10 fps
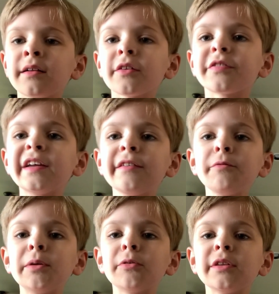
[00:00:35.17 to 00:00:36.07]
The things
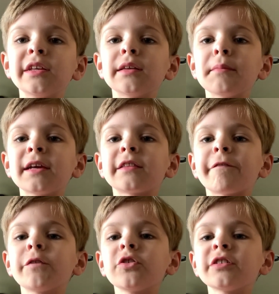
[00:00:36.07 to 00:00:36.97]
you will need to make
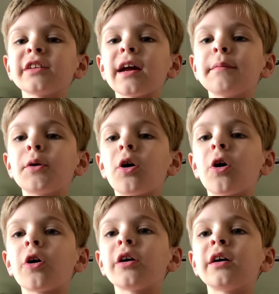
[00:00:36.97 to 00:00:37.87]
the first type
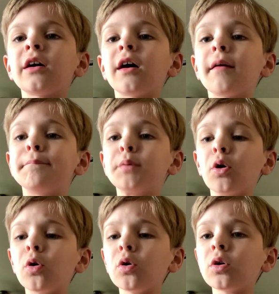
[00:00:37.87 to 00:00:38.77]
are a
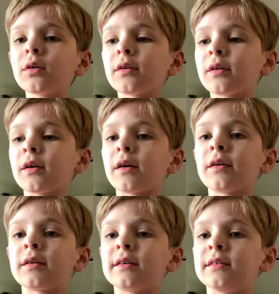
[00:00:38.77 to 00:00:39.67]
bowl,
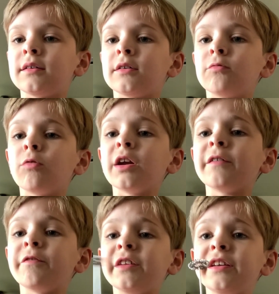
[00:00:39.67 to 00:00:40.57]
one
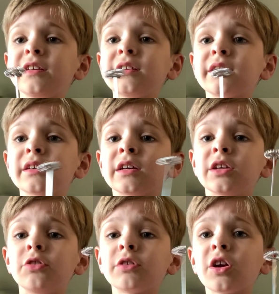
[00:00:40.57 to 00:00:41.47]
of these.
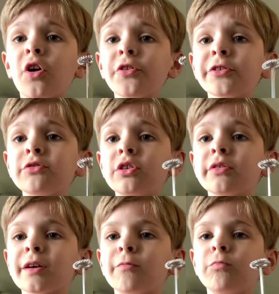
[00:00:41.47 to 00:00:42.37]
You can also
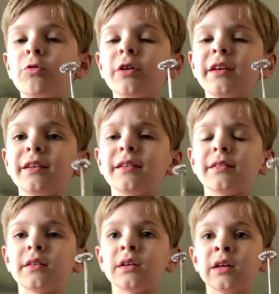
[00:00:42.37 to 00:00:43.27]
use a
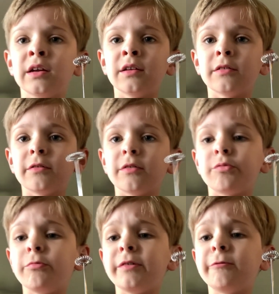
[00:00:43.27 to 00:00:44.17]
wooden
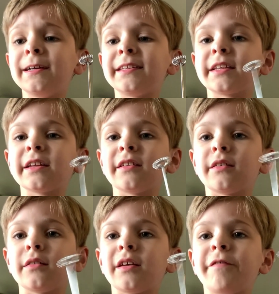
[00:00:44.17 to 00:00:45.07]
whisk
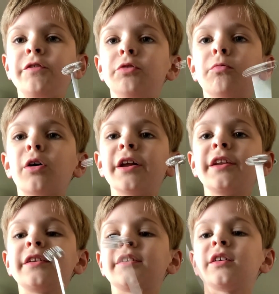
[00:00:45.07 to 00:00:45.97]
if you
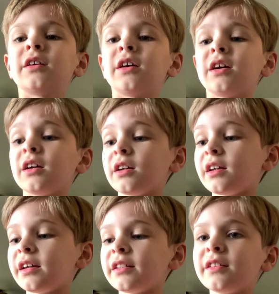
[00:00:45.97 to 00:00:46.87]
want,
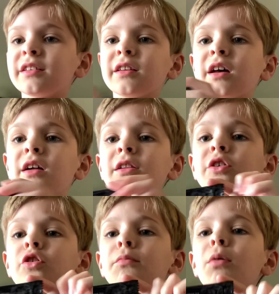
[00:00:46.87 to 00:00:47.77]
and a
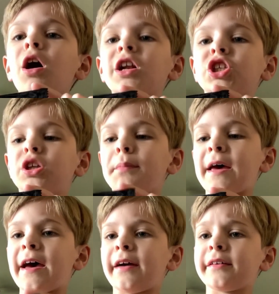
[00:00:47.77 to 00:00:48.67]
little matcha
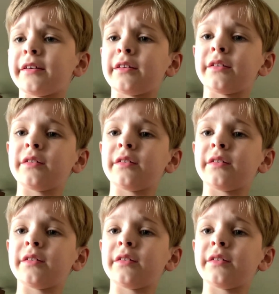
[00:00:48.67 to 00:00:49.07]
packet.